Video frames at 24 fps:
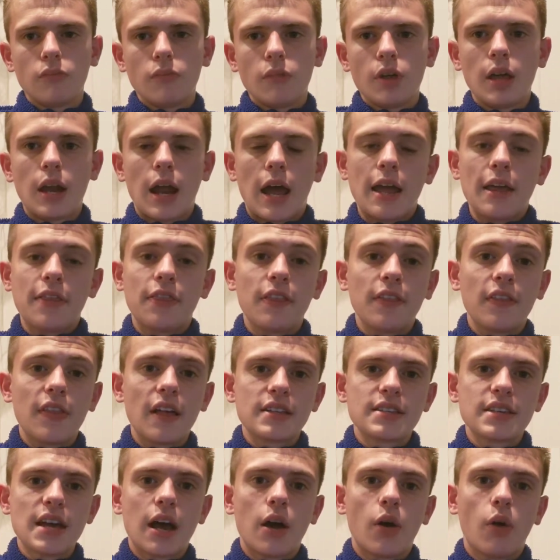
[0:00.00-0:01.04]
And I think
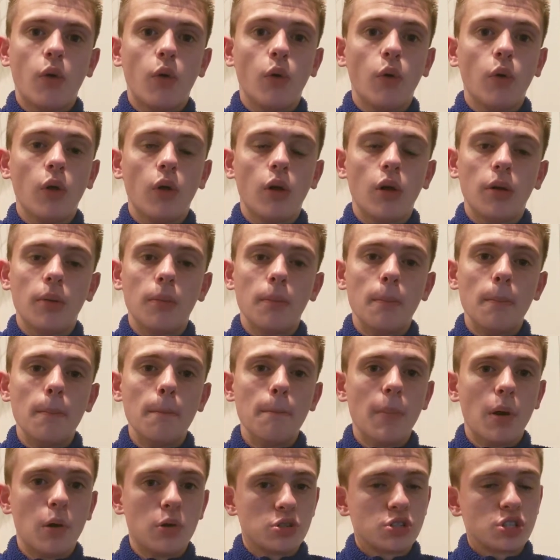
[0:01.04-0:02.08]
that's how
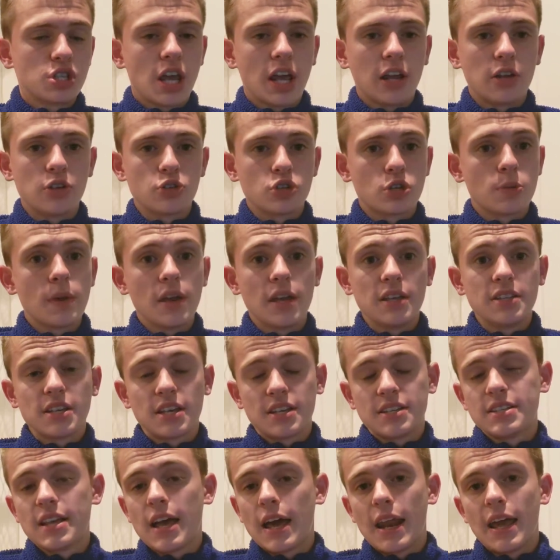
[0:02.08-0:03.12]
most channels should be, as I
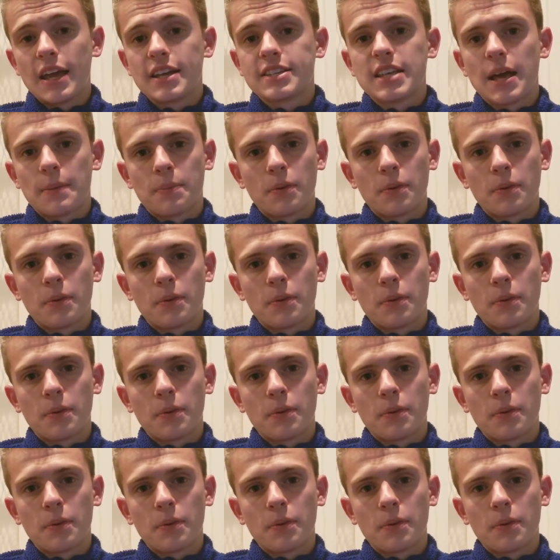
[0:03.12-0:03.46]
said, except